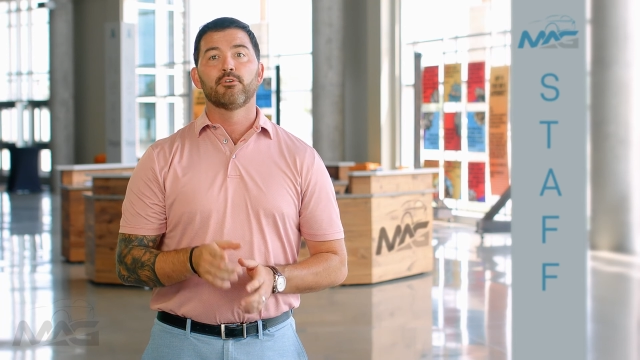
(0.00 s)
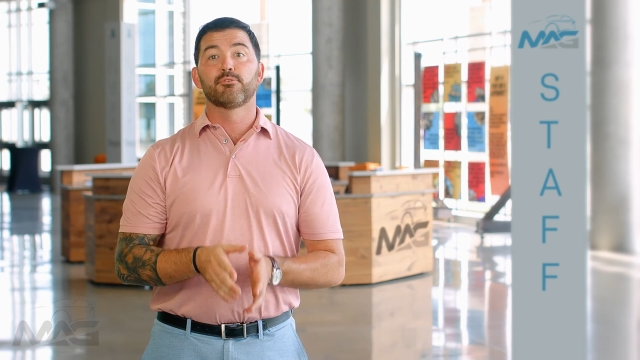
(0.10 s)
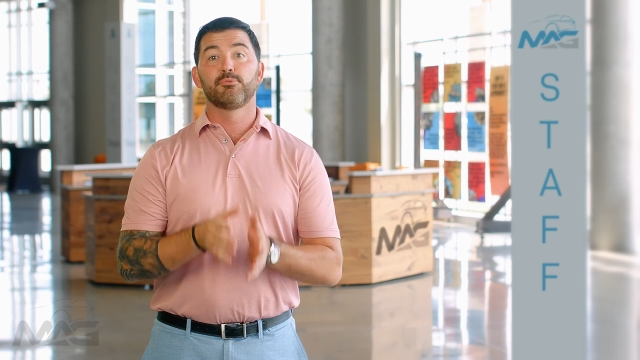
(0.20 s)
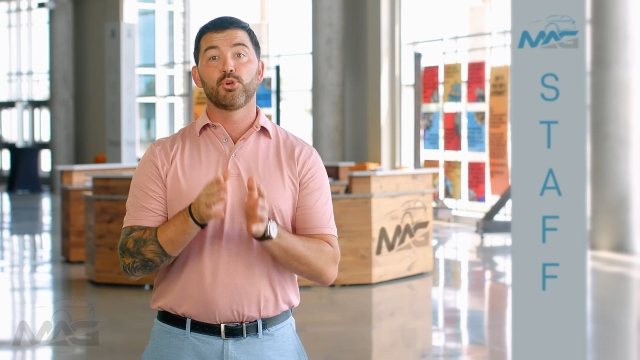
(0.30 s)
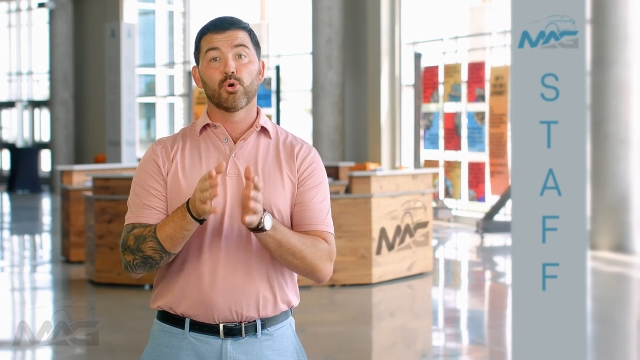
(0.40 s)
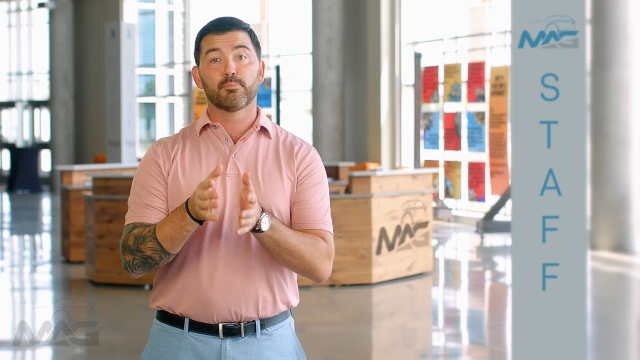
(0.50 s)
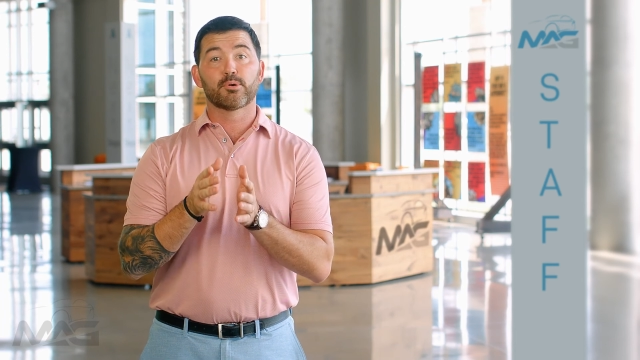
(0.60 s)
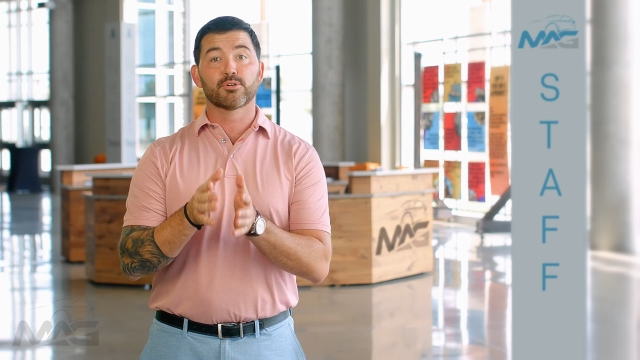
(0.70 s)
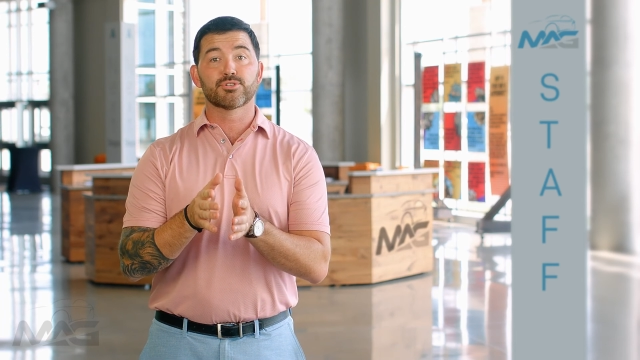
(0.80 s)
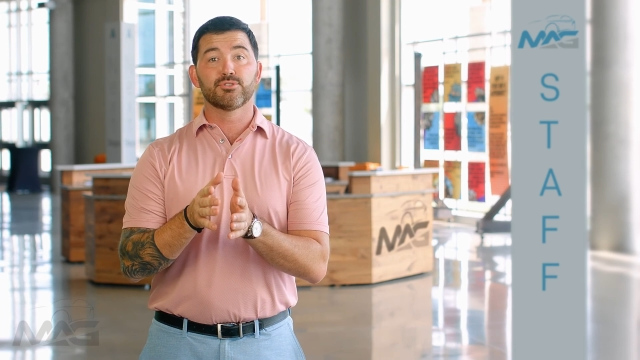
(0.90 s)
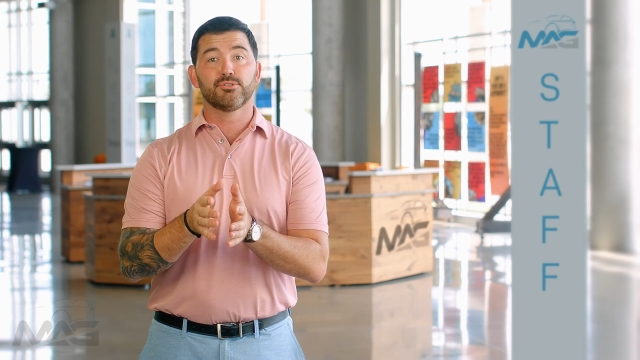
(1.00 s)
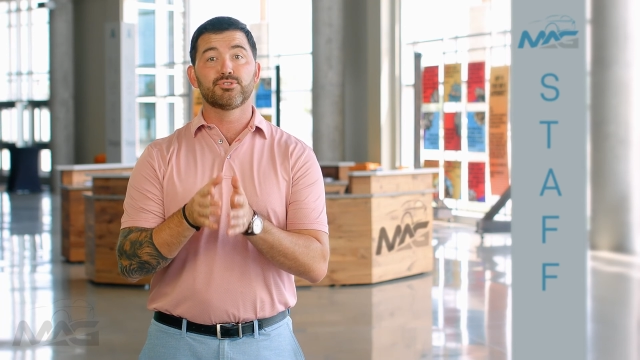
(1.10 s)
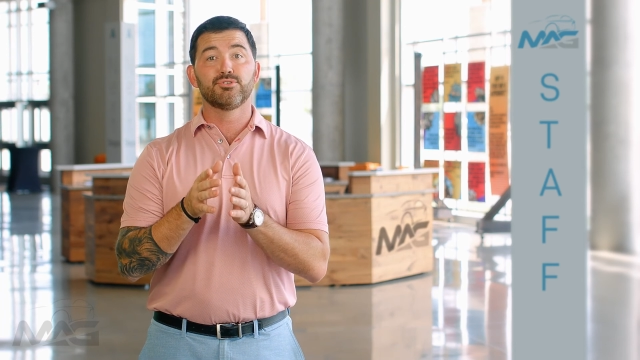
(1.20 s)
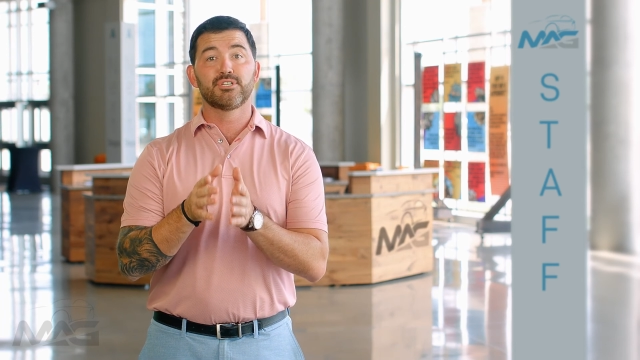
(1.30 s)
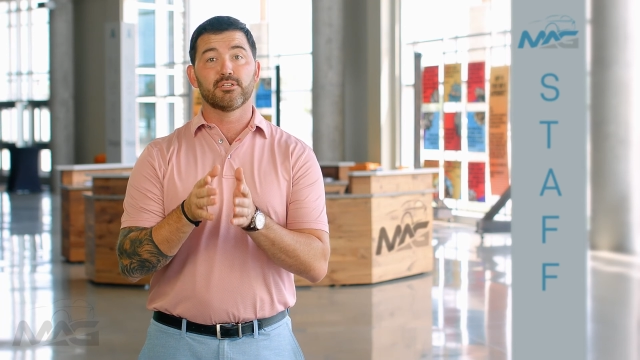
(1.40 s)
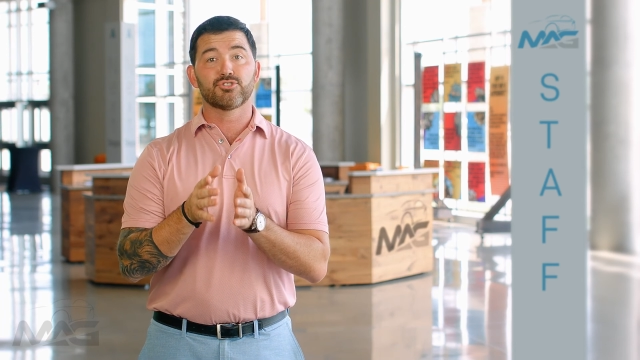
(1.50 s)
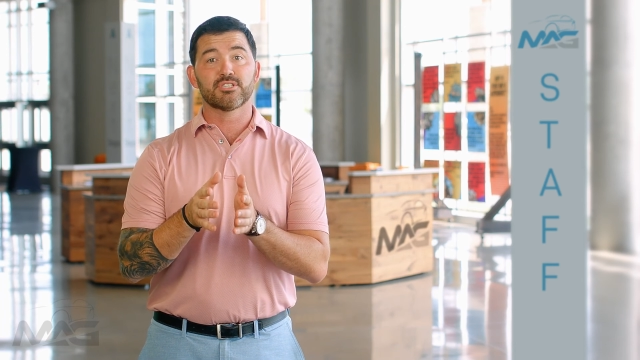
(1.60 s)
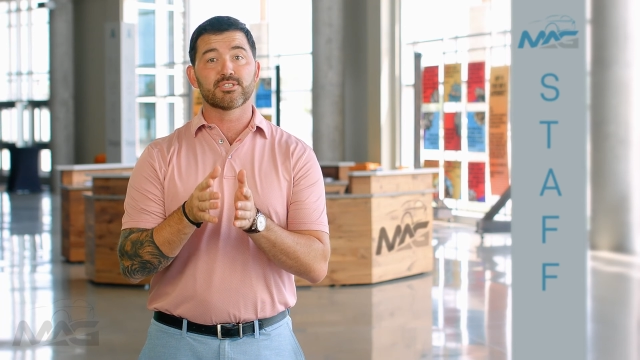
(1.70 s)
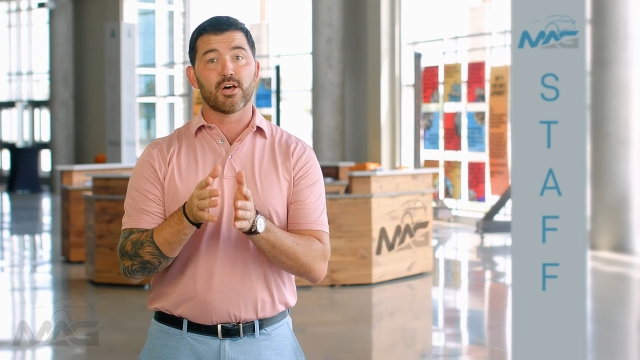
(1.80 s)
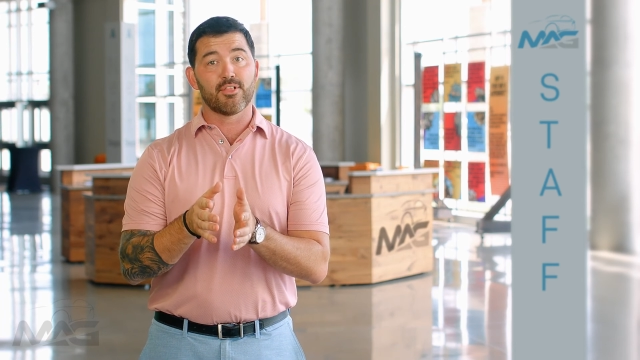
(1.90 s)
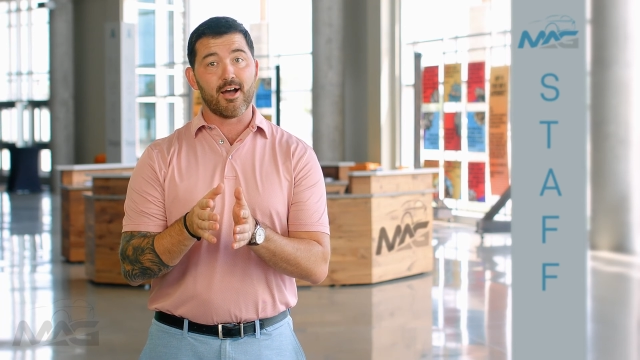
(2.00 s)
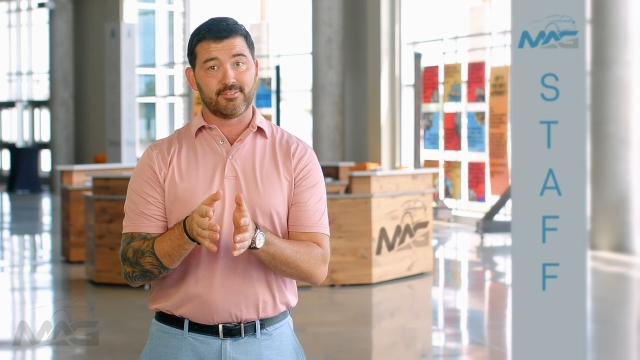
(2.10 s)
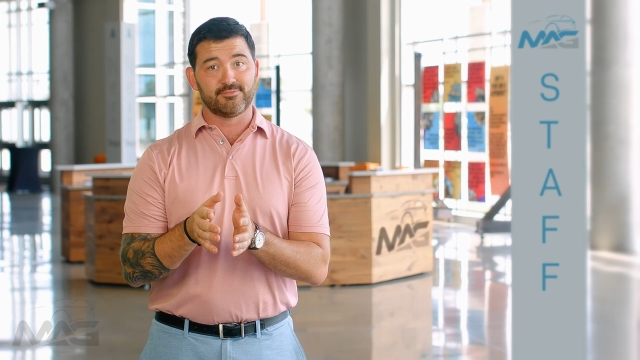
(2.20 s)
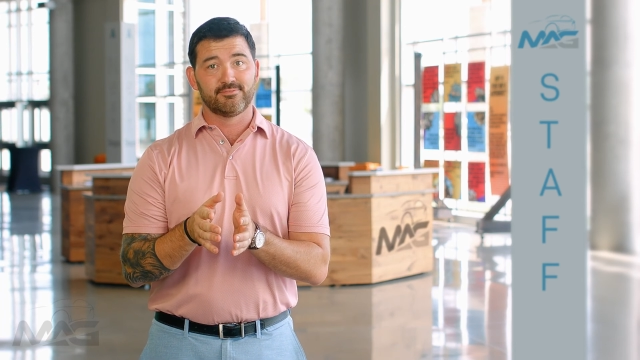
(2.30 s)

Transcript: from your personal due diligence online.